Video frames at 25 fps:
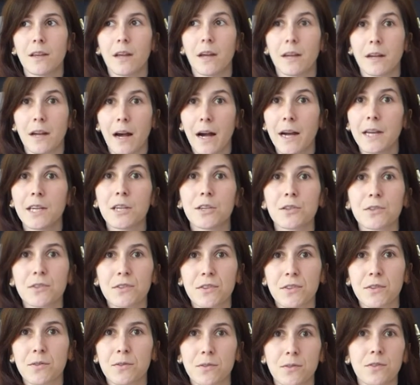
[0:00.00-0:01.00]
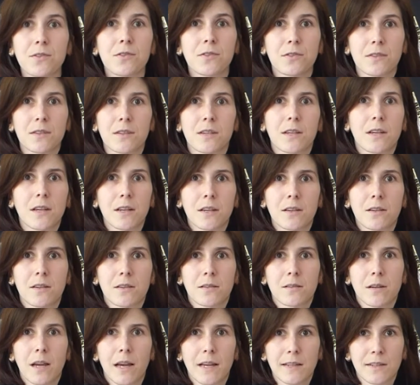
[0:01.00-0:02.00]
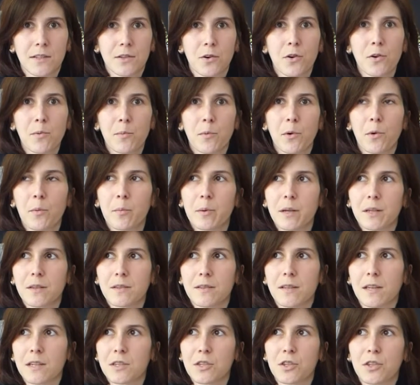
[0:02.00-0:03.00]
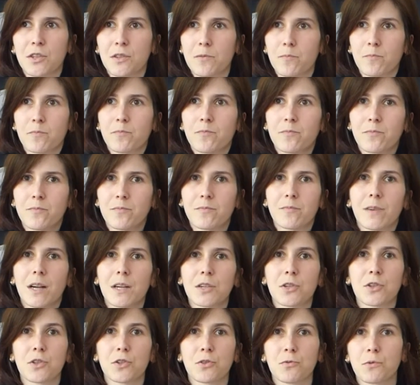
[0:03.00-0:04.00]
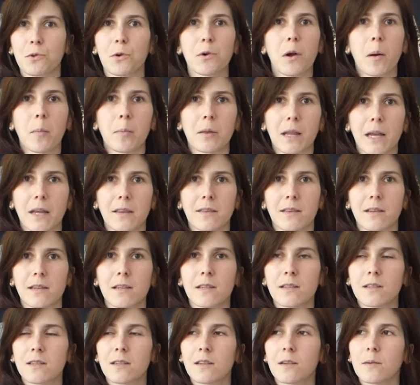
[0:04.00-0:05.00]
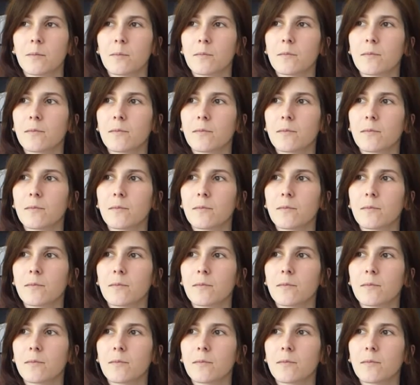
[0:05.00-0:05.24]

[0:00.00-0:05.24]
And I used to see it as normal because I just grew up like this.